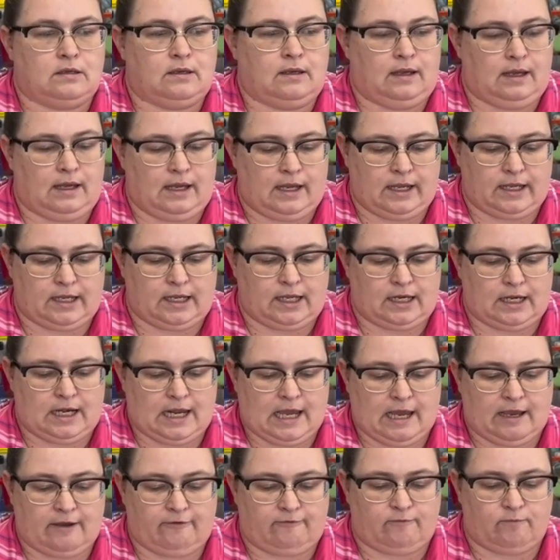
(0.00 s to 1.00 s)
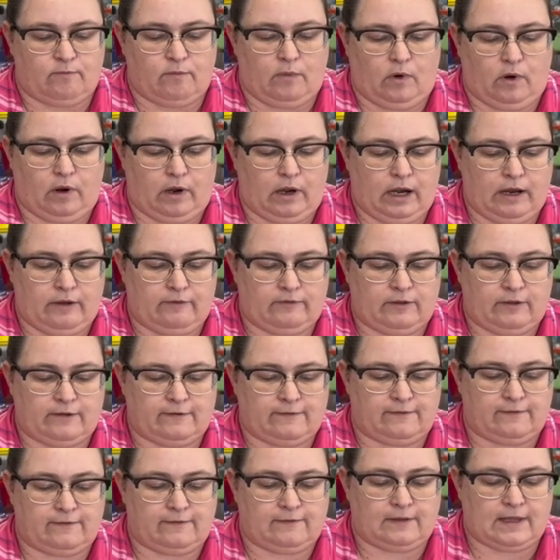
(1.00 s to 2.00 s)
I can have more of the
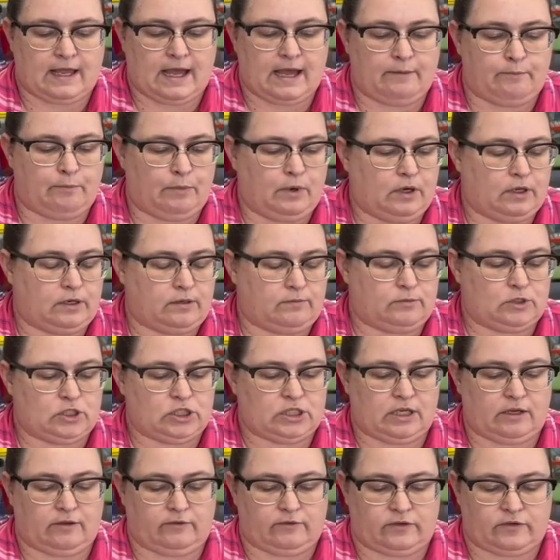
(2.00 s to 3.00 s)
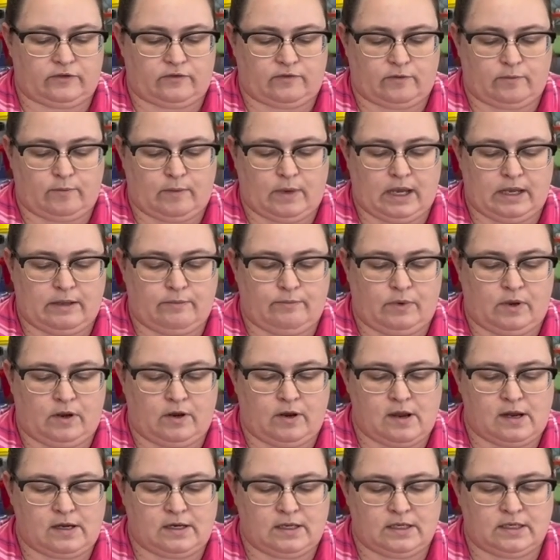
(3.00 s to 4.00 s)
flat bottom shelves for my
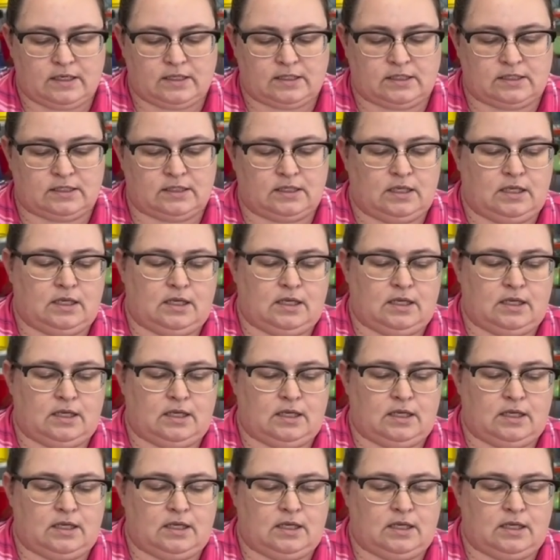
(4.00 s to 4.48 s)
products.